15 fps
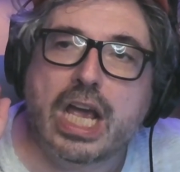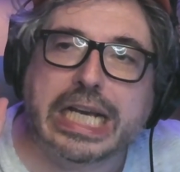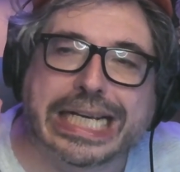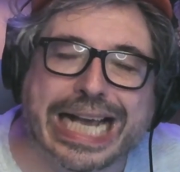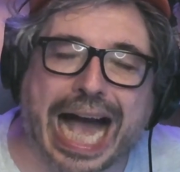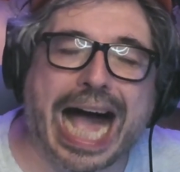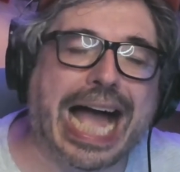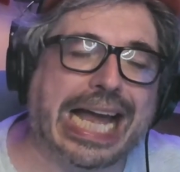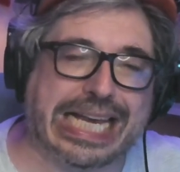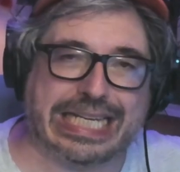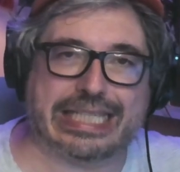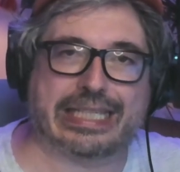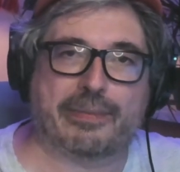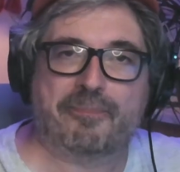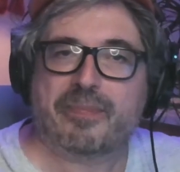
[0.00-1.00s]

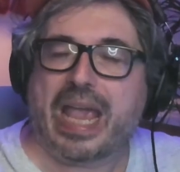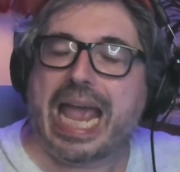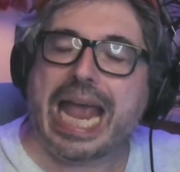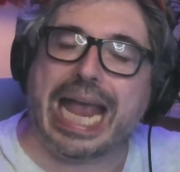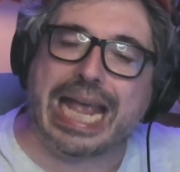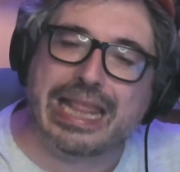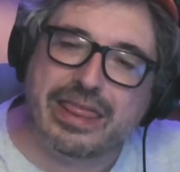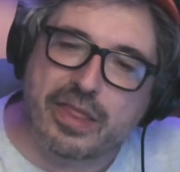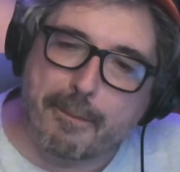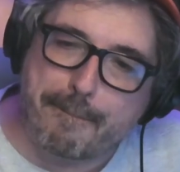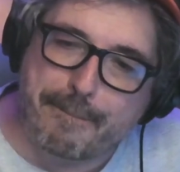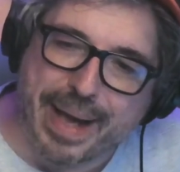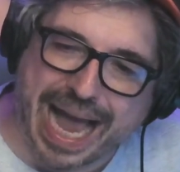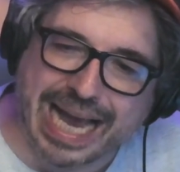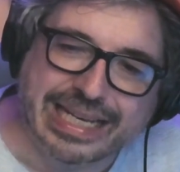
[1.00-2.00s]
guys in the
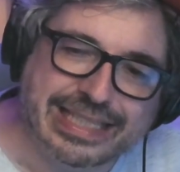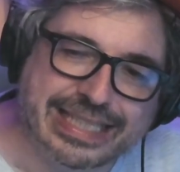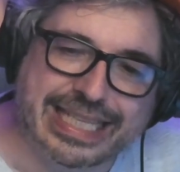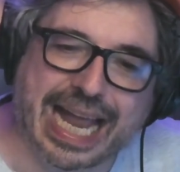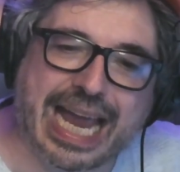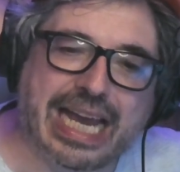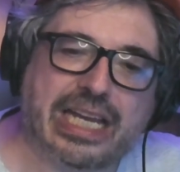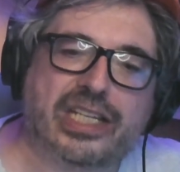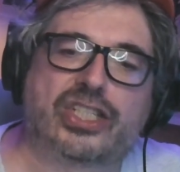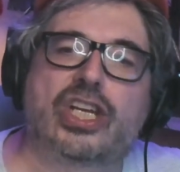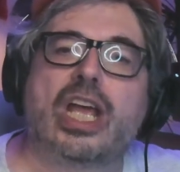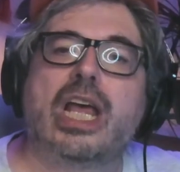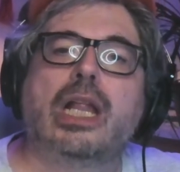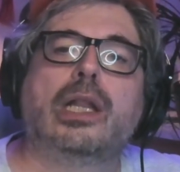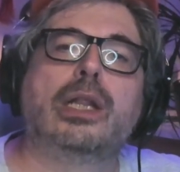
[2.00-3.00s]

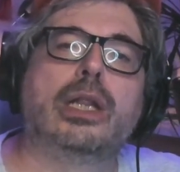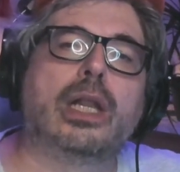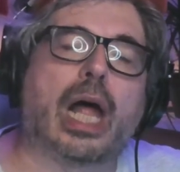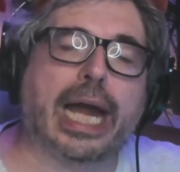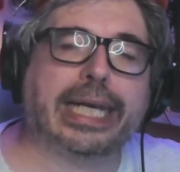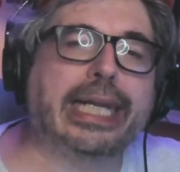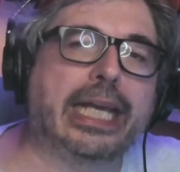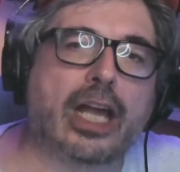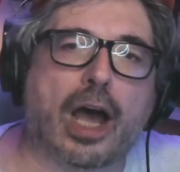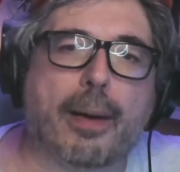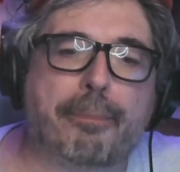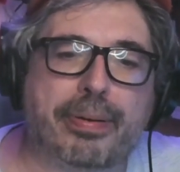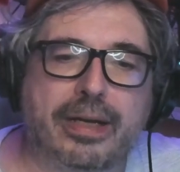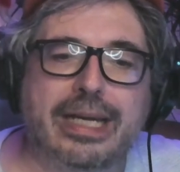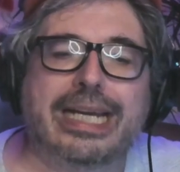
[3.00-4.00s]
backstage lining
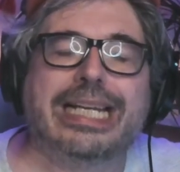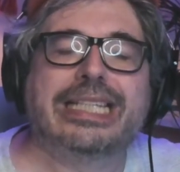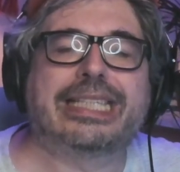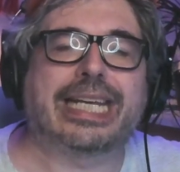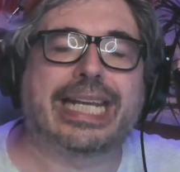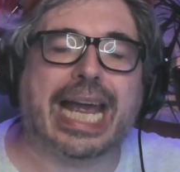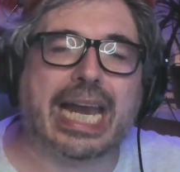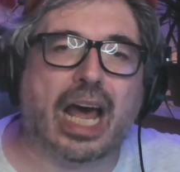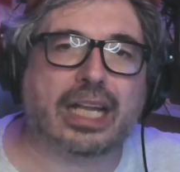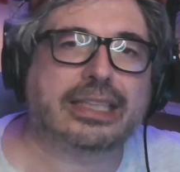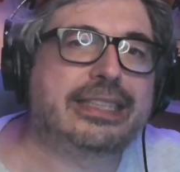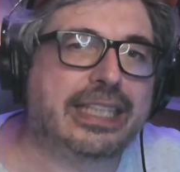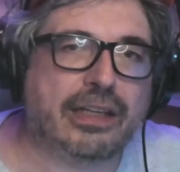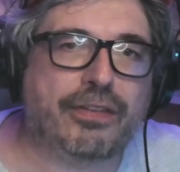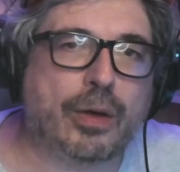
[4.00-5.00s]
up to get on
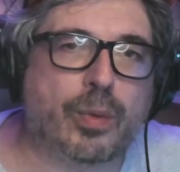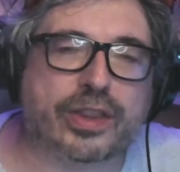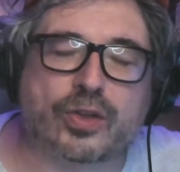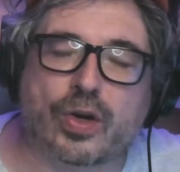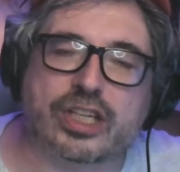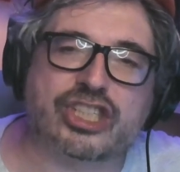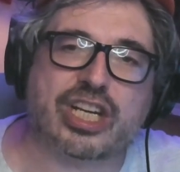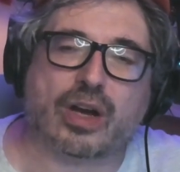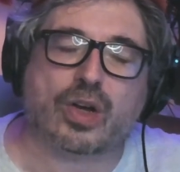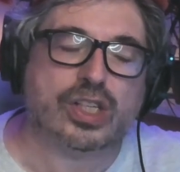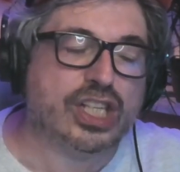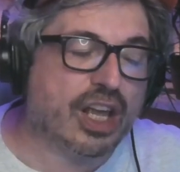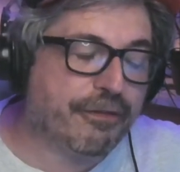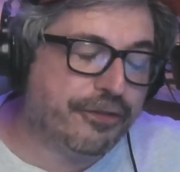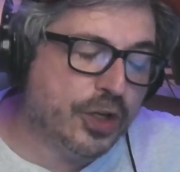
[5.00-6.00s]
TV with Chris Jericho,
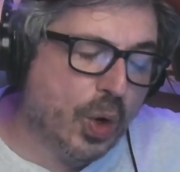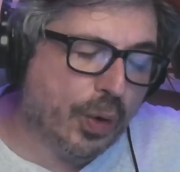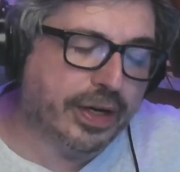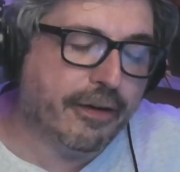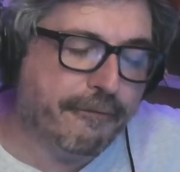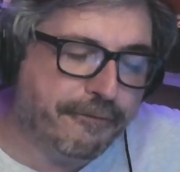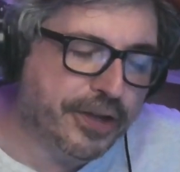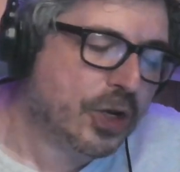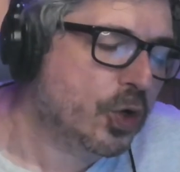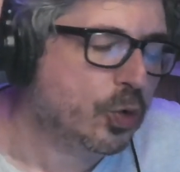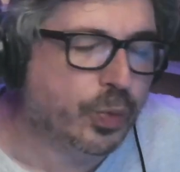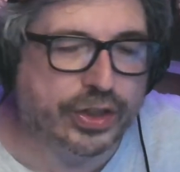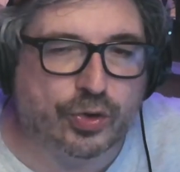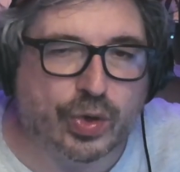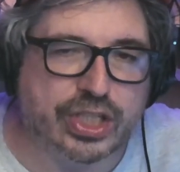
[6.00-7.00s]
because if you're in a feud
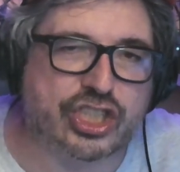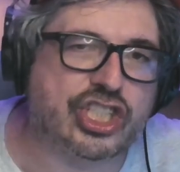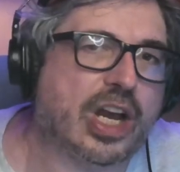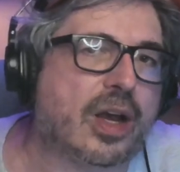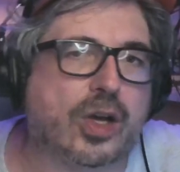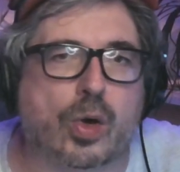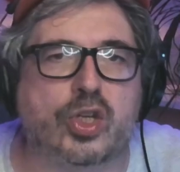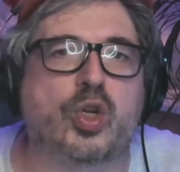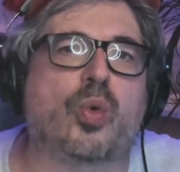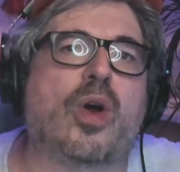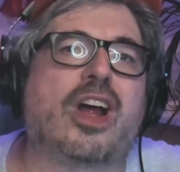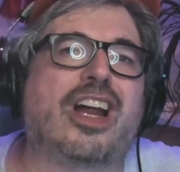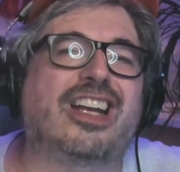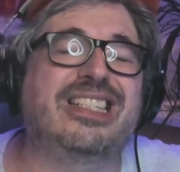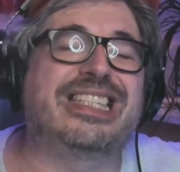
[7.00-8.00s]
with Chris Jericho, you're
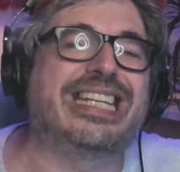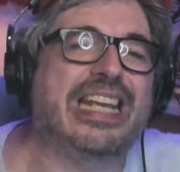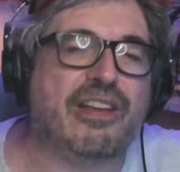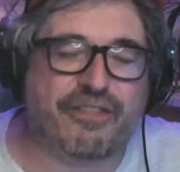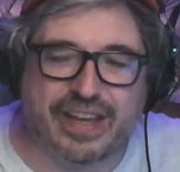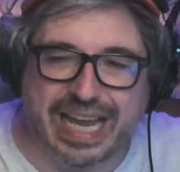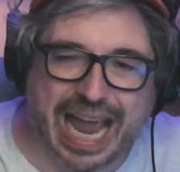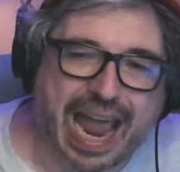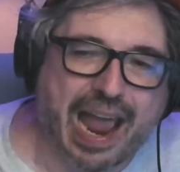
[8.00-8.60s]
on TV